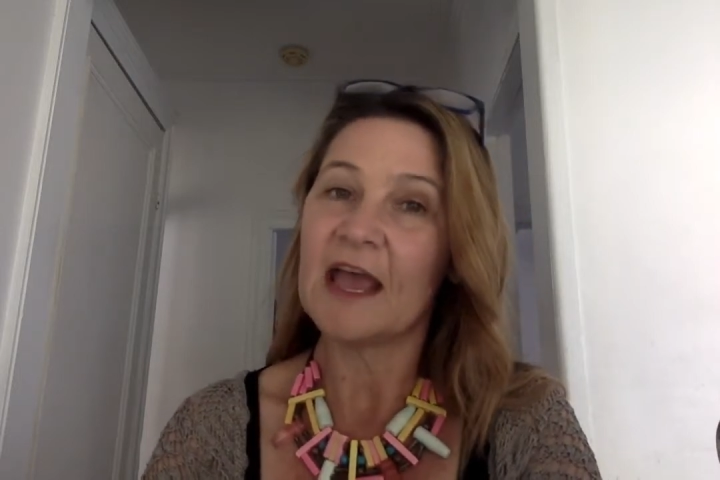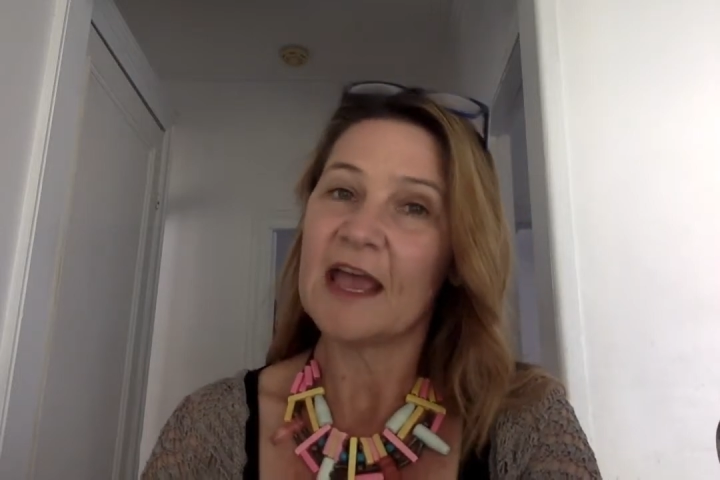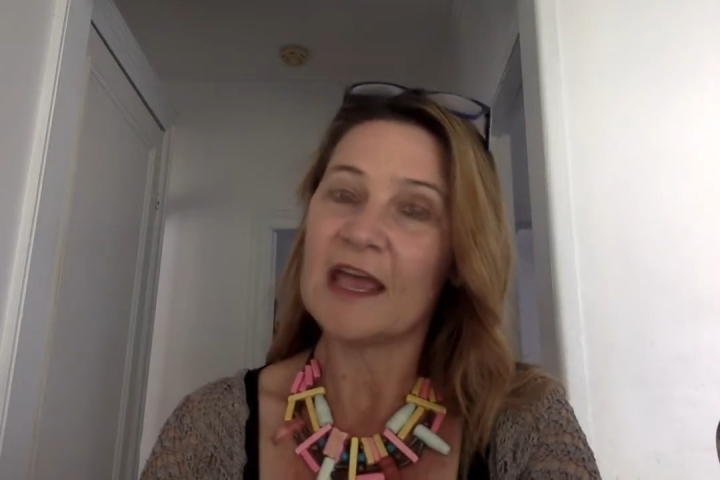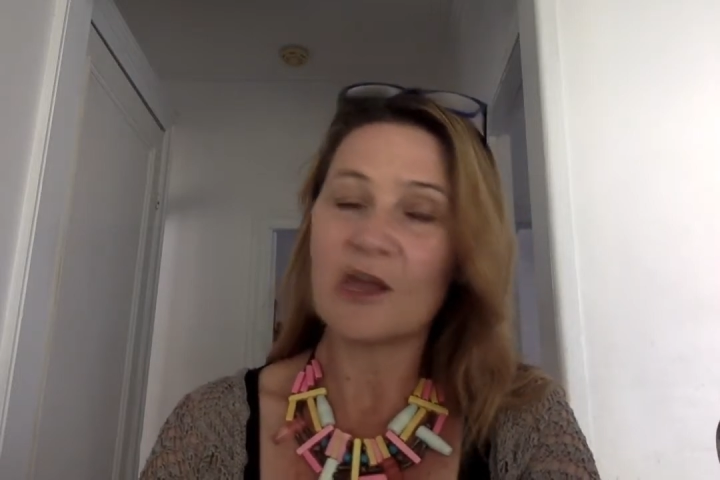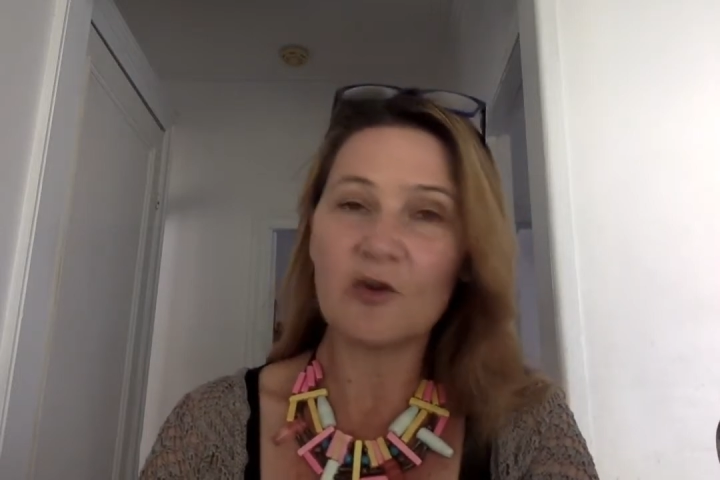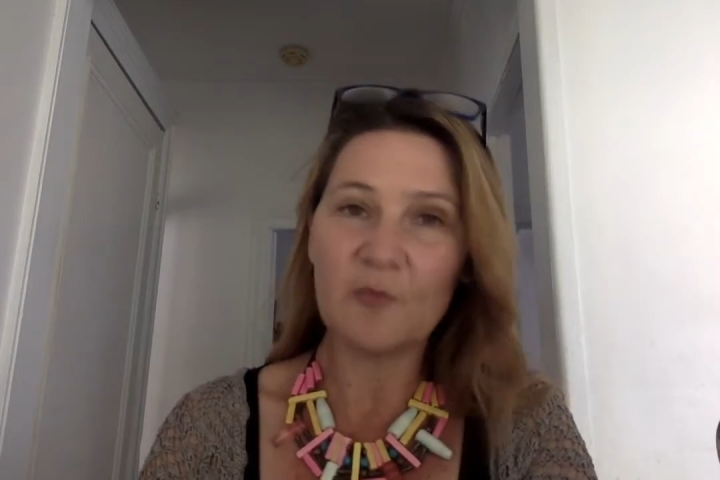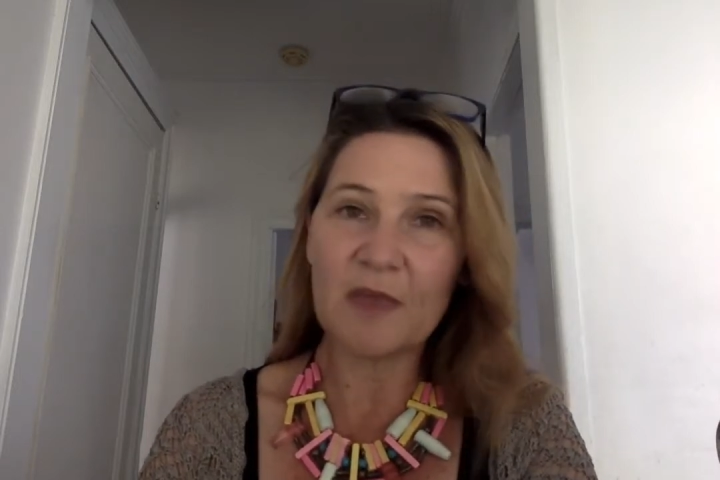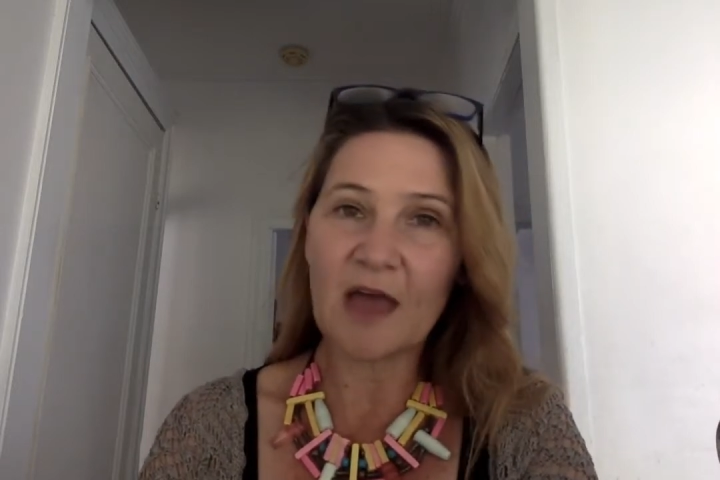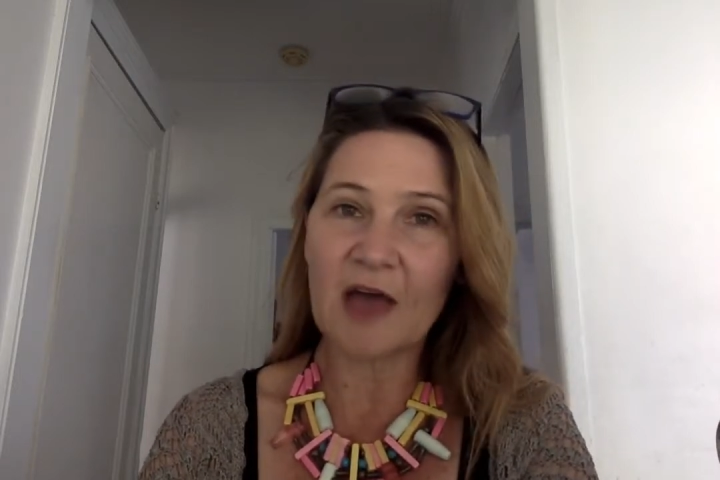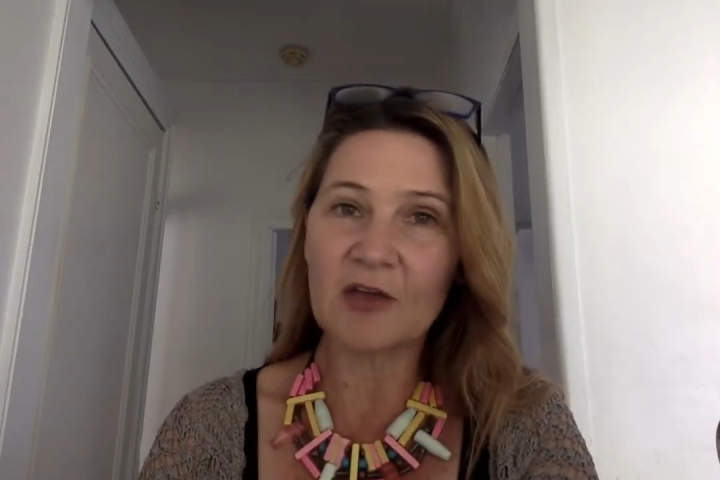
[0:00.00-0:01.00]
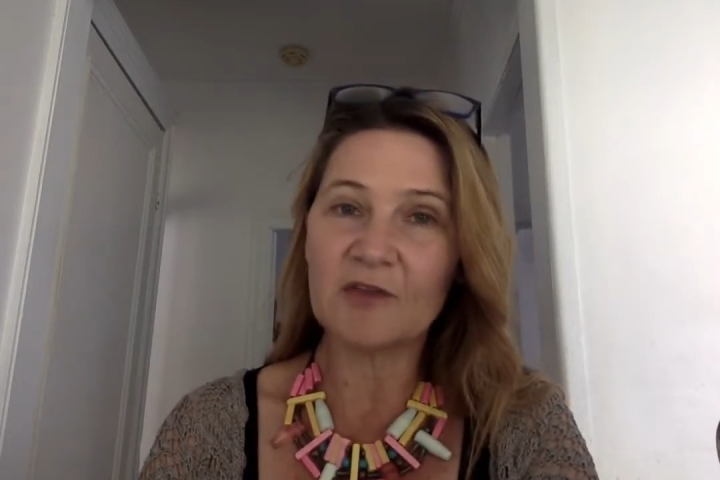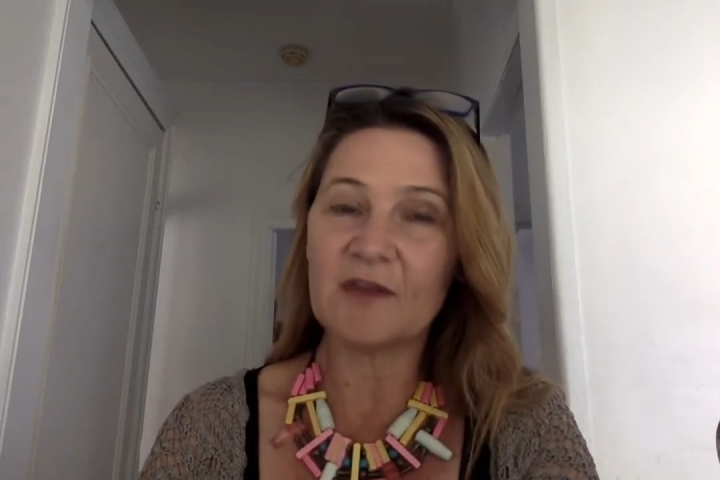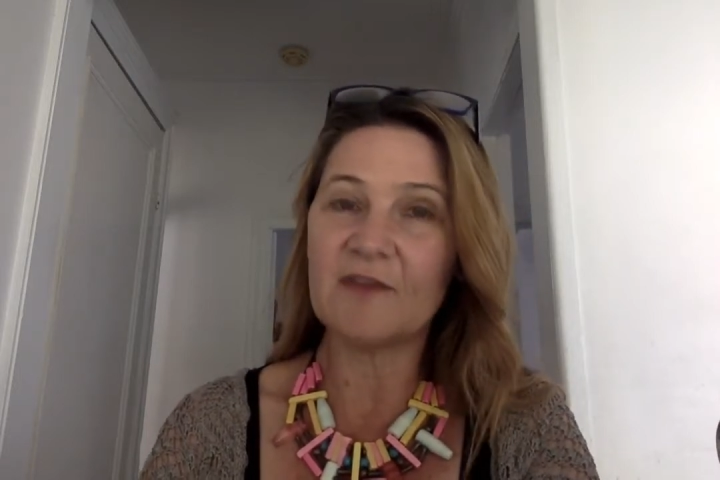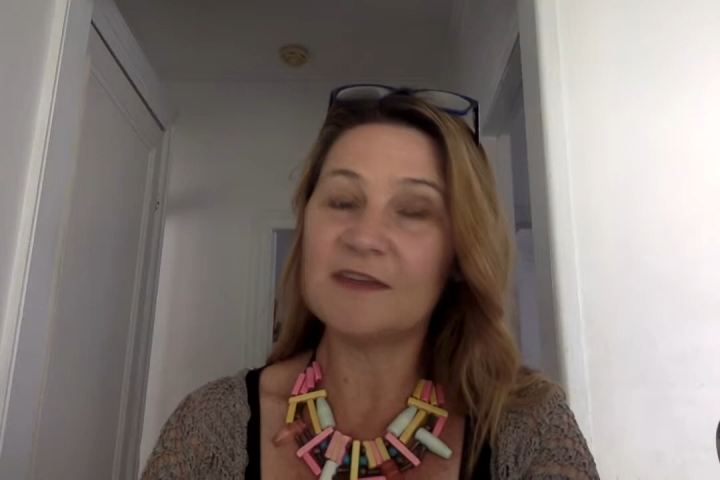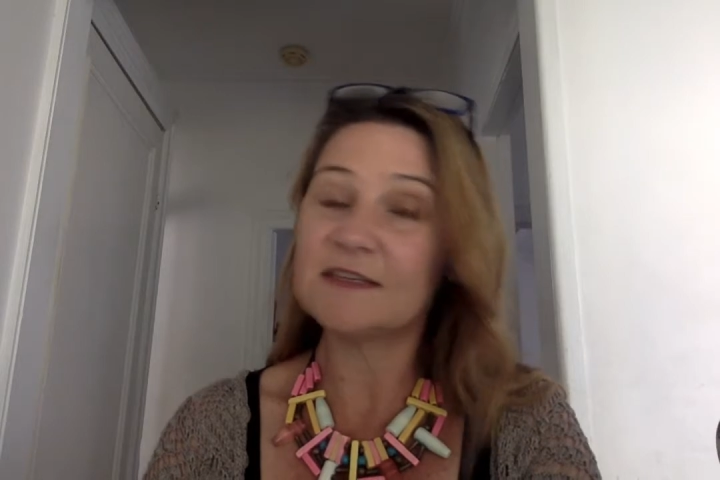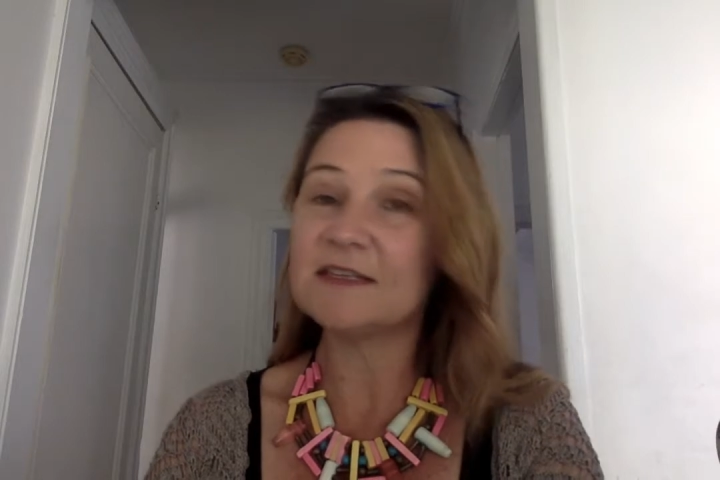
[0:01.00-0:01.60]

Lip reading: it could be argued that this